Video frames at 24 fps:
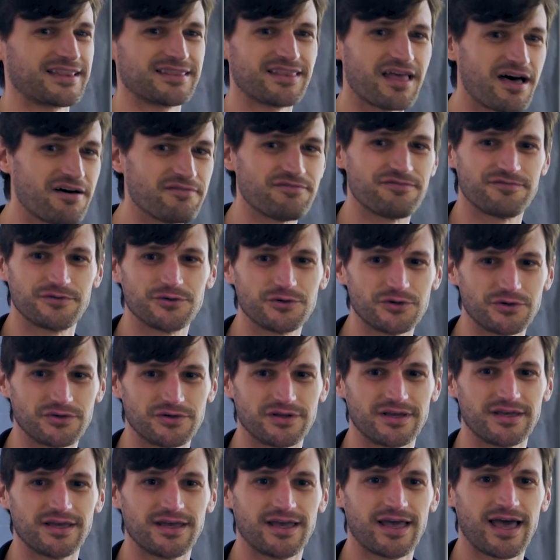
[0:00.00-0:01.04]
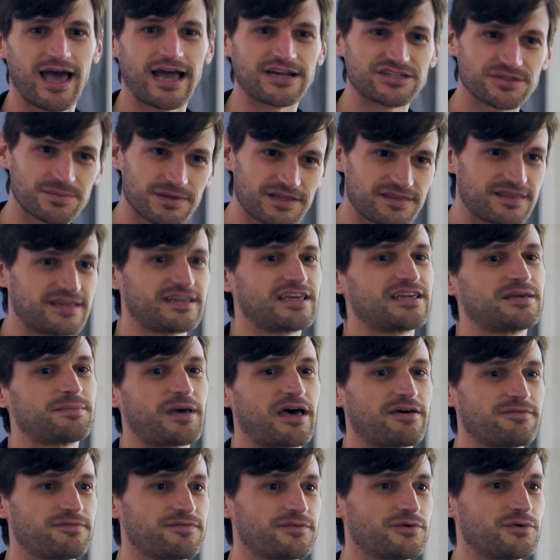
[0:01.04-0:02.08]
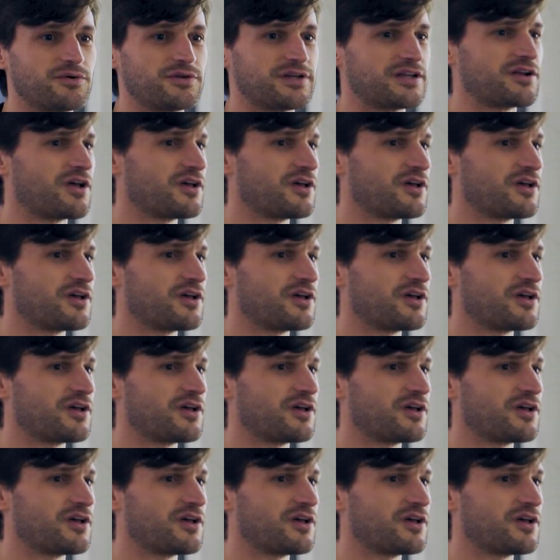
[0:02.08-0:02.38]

I love food. I should be thinking about food.